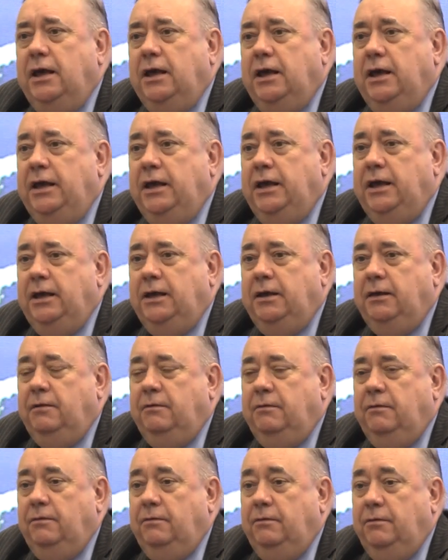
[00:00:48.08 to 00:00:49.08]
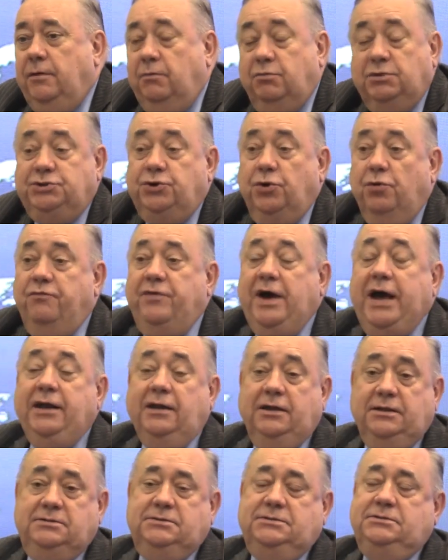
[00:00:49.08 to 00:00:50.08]
There was no
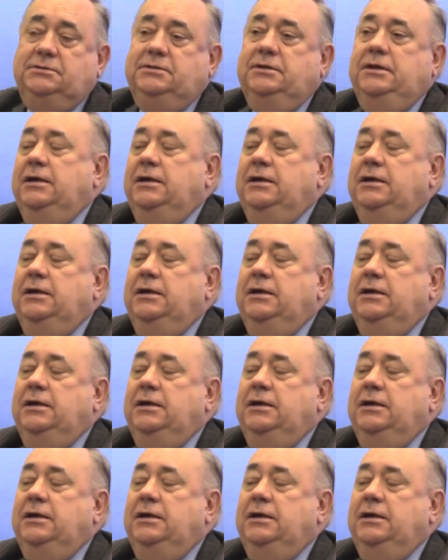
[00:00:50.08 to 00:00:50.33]
violence.